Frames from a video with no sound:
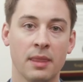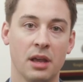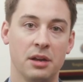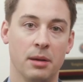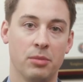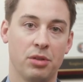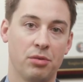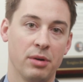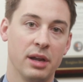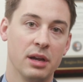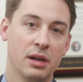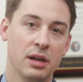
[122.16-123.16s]
Number
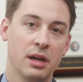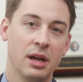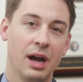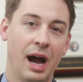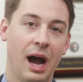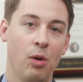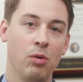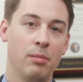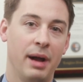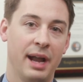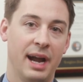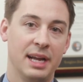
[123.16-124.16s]
3, how will
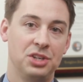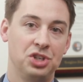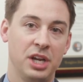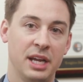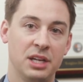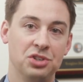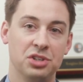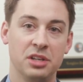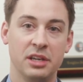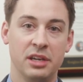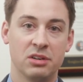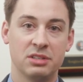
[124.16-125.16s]
my eye change in the
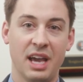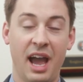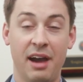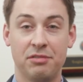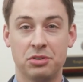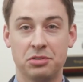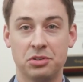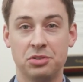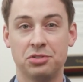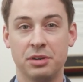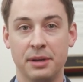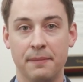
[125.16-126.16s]
years after
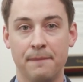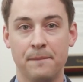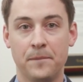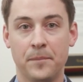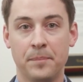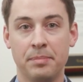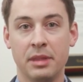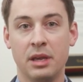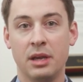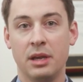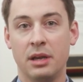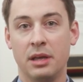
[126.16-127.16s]
surgery?
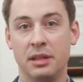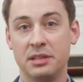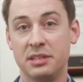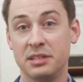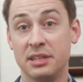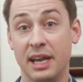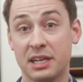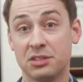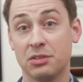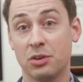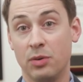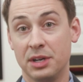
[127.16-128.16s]
This is an
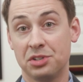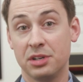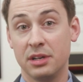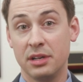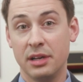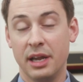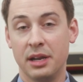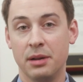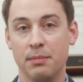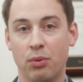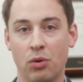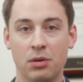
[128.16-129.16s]
excellent question and an
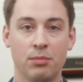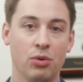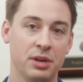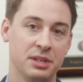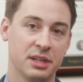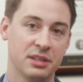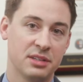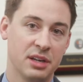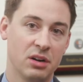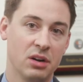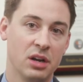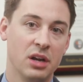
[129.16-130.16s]
important point to
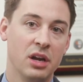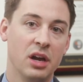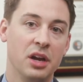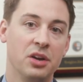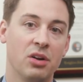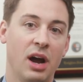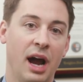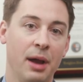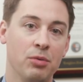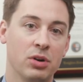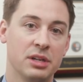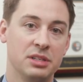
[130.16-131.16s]
consider. Your eye
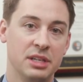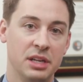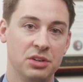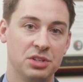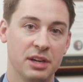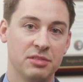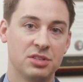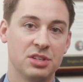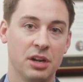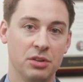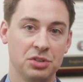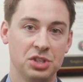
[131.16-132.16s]
will continue to have
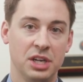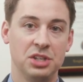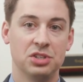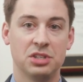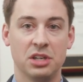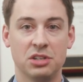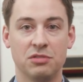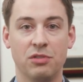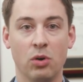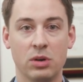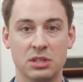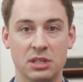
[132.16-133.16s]
subtle changes in its
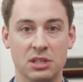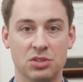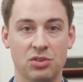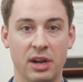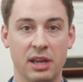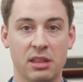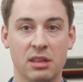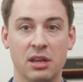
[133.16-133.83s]
focusing strength